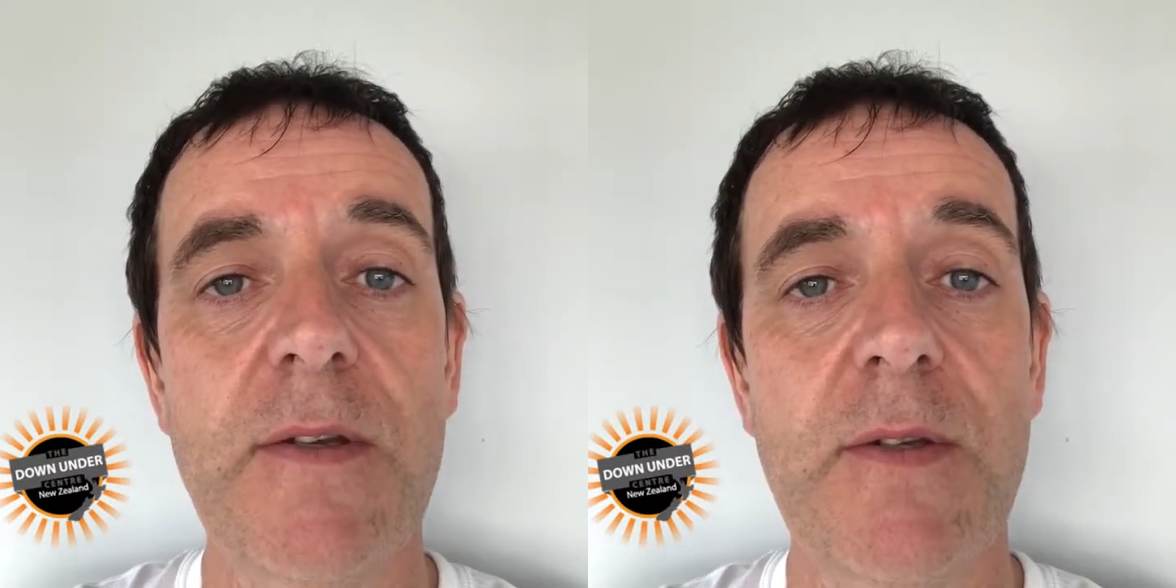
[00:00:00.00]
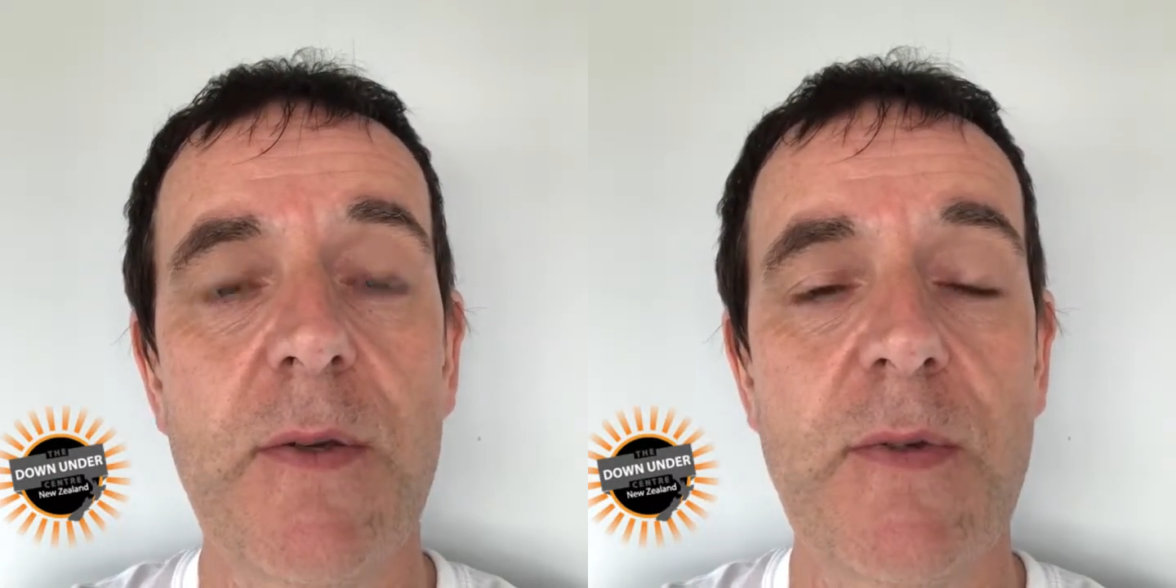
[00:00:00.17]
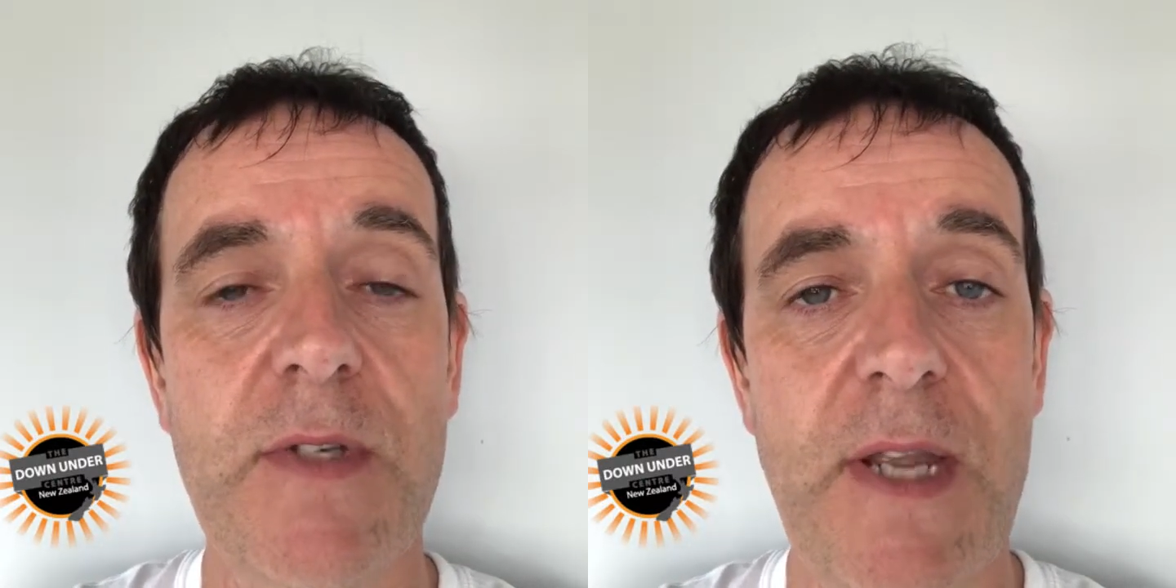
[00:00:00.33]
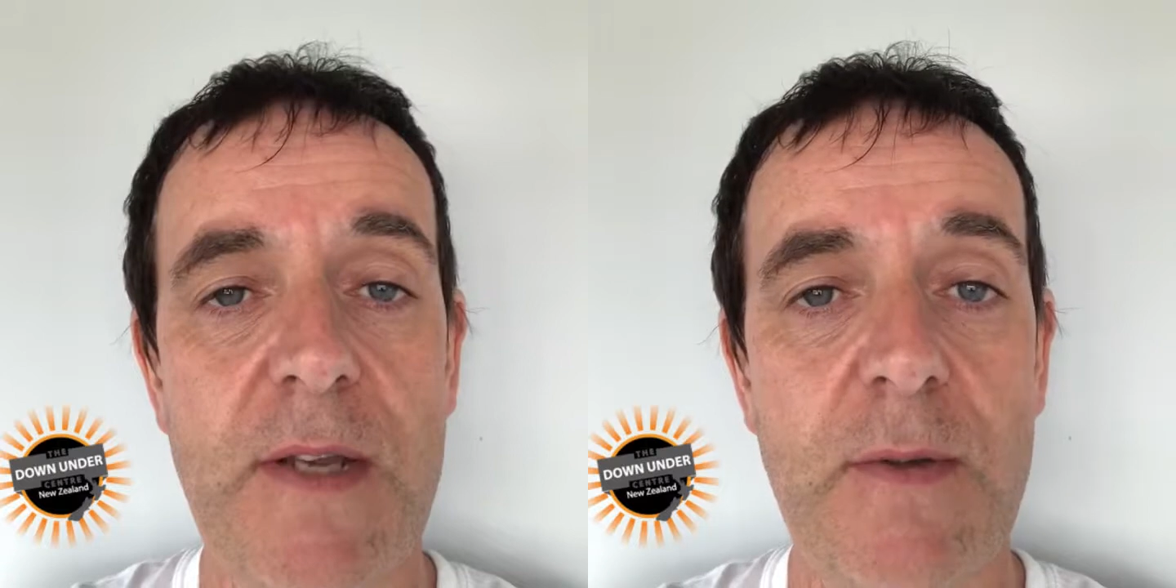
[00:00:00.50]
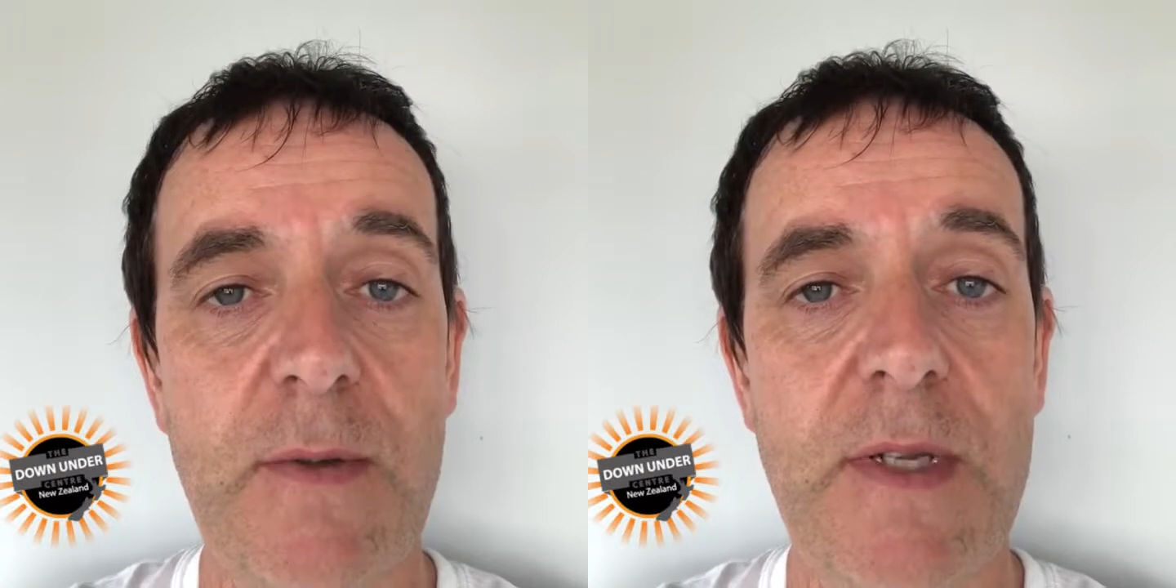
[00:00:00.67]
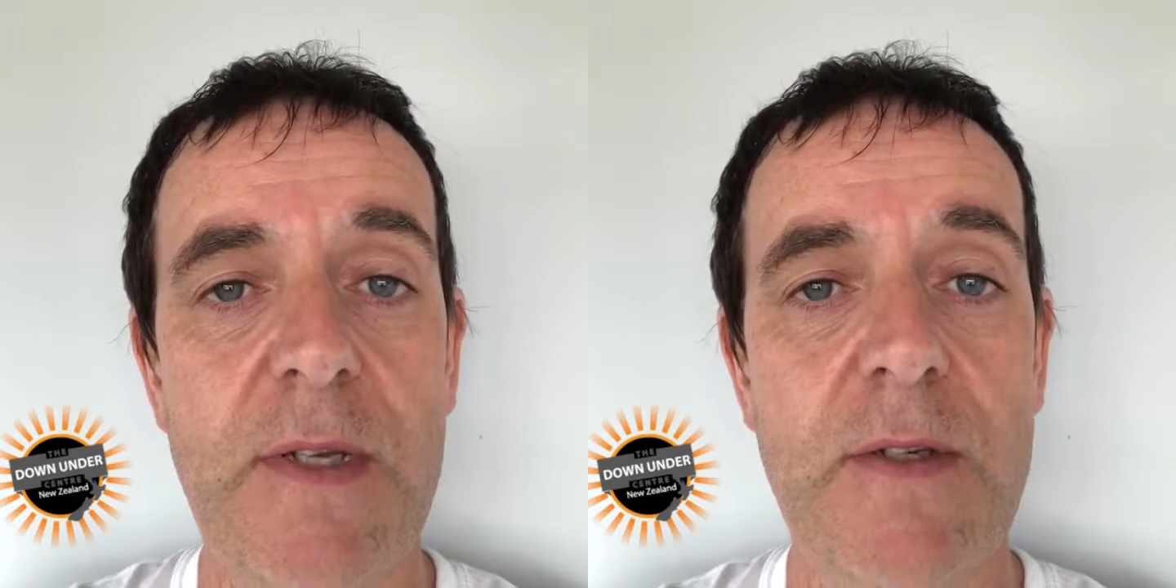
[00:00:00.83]
to
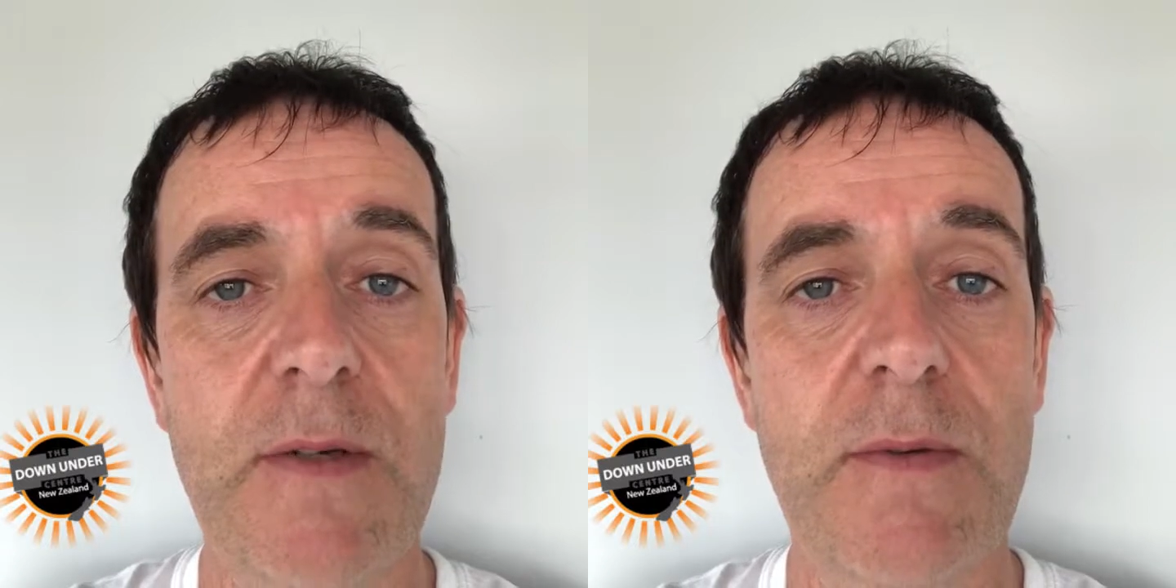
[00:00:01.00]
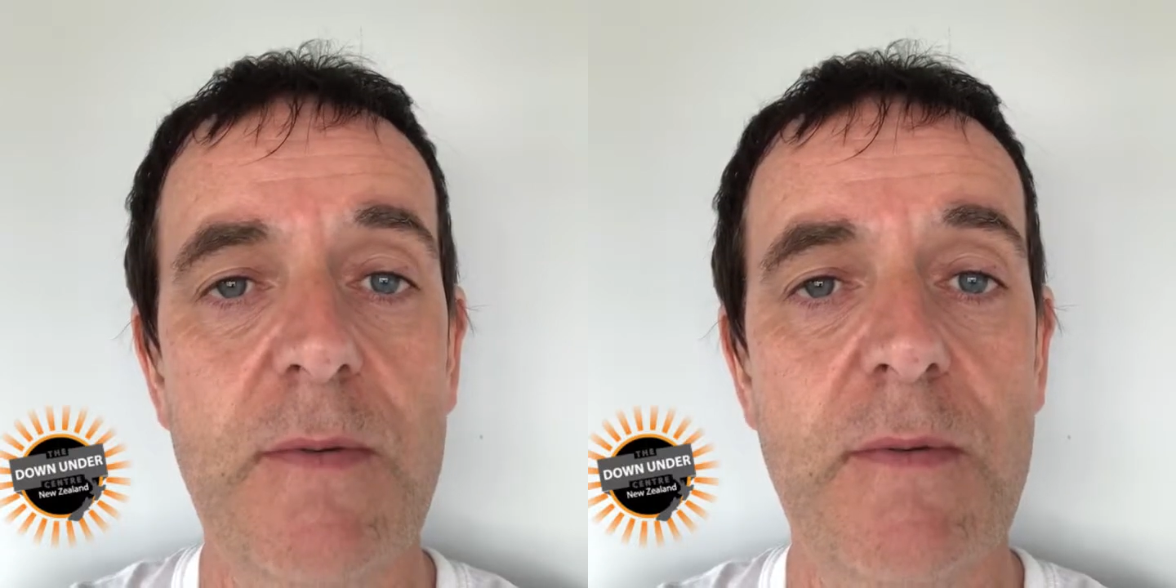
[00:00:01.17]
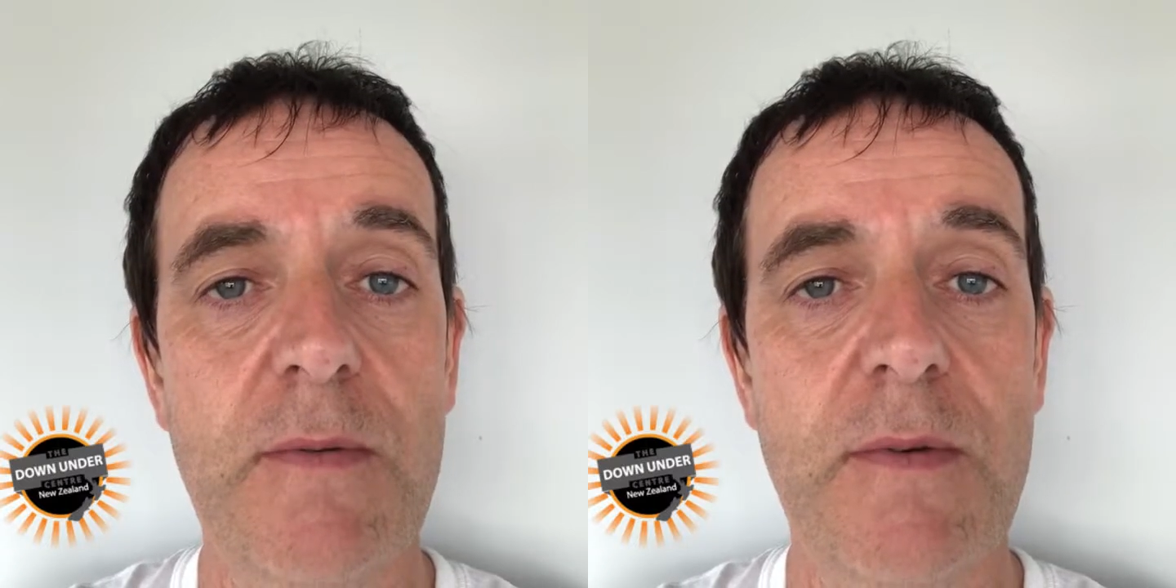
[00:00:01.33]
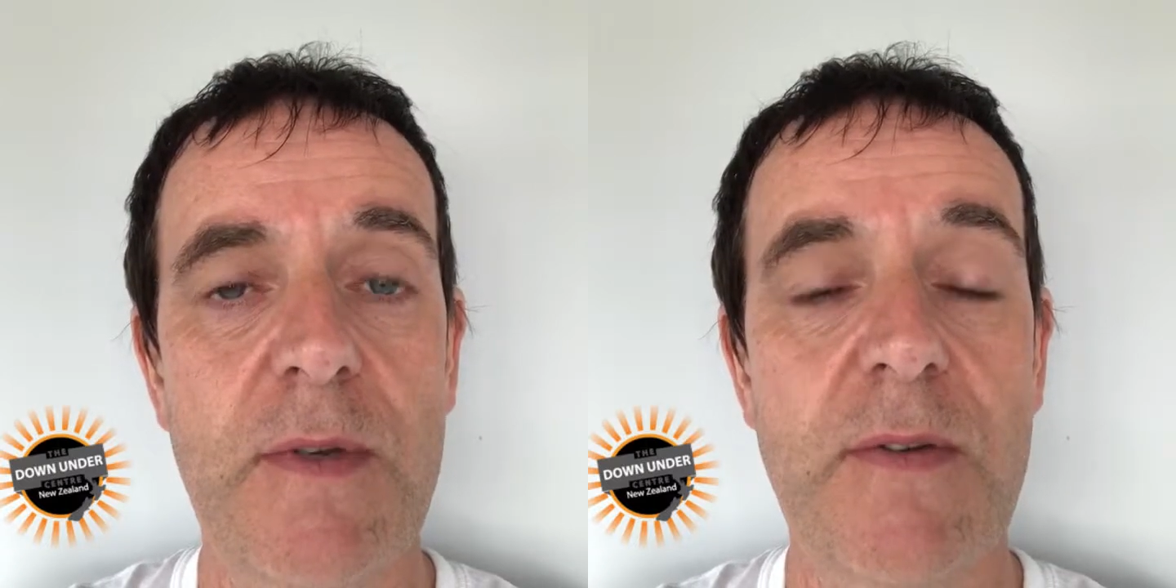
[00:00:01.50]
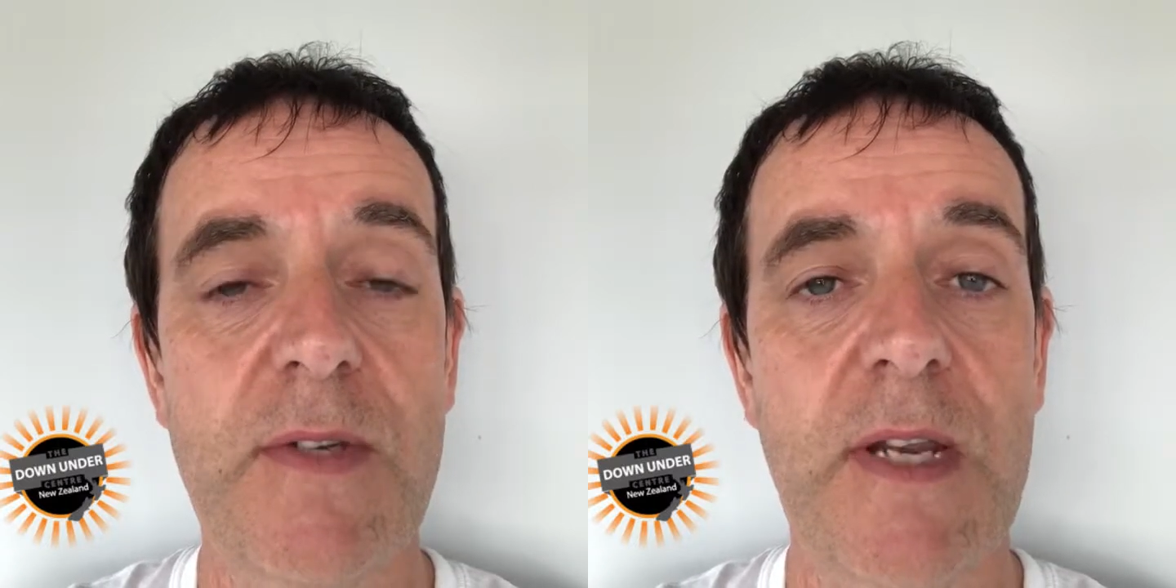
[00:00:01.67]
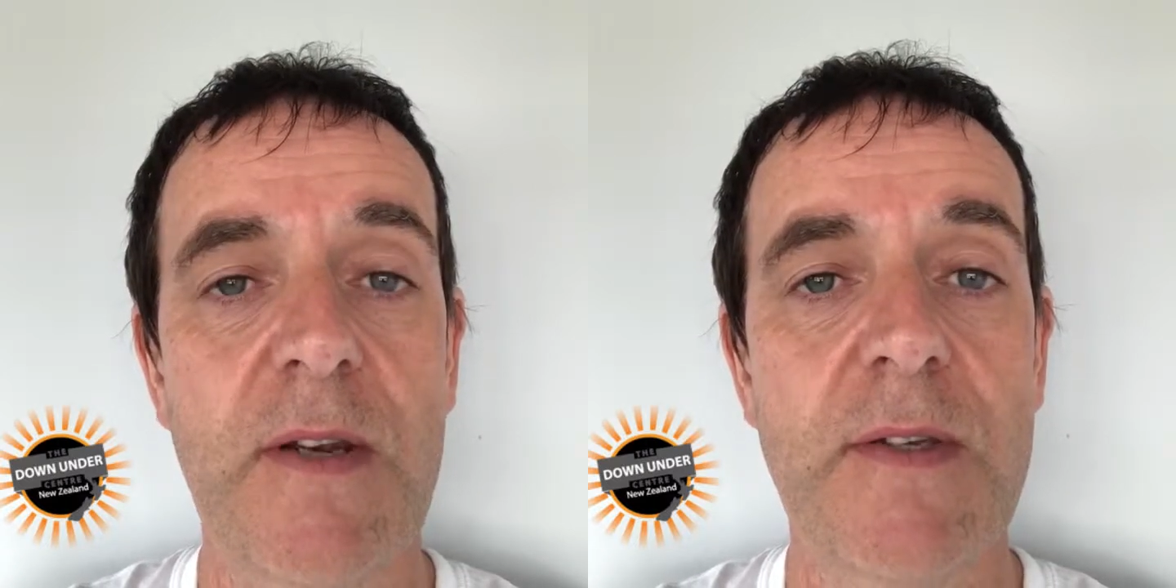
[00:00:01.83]
settled into New
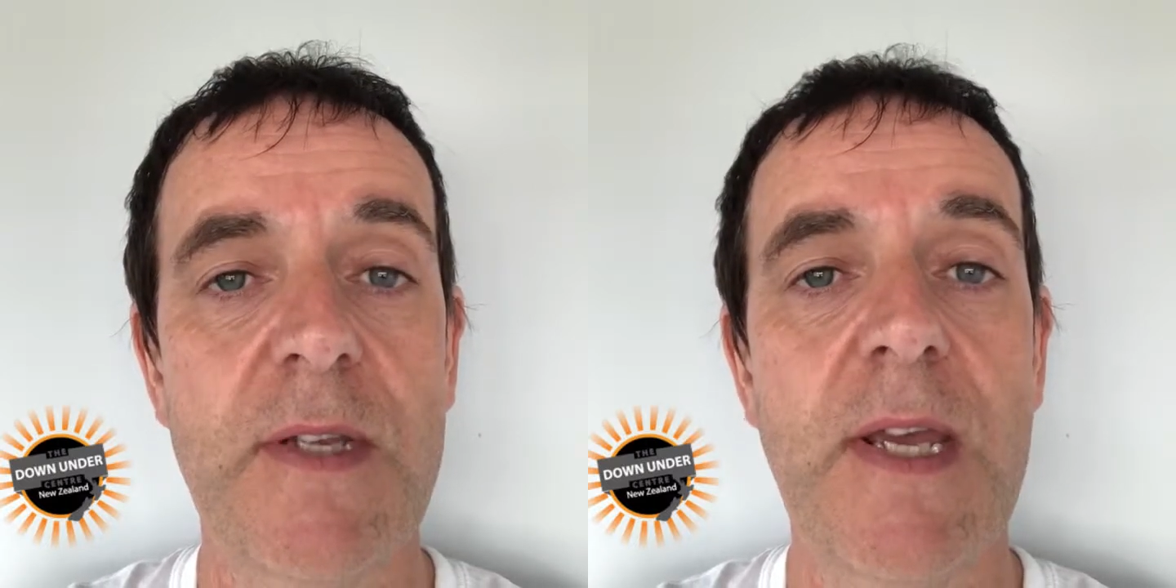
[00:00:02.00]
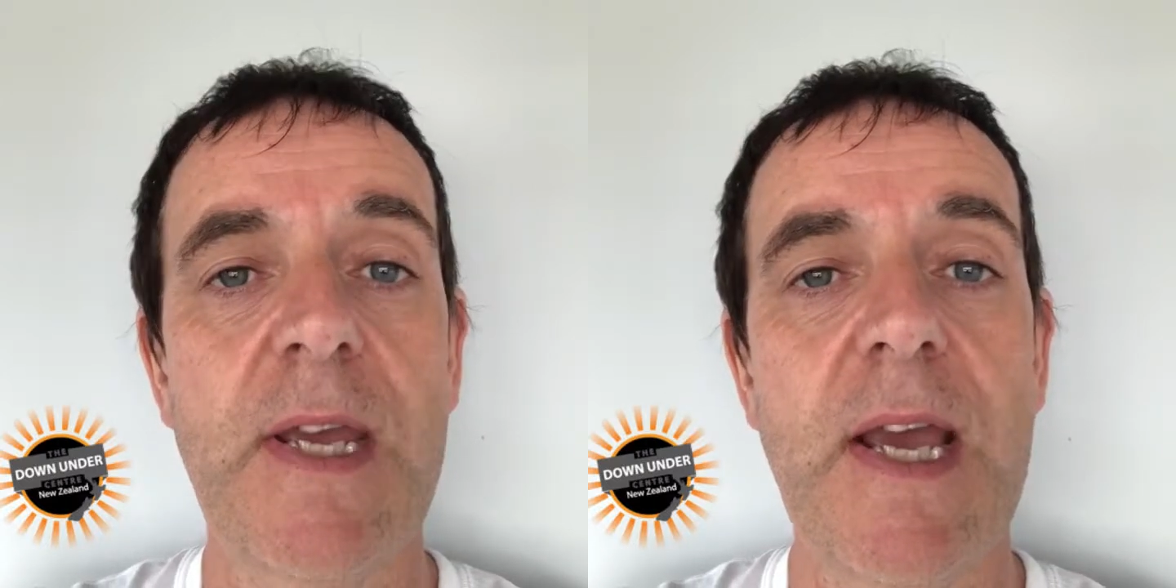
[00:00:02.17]
Zealand.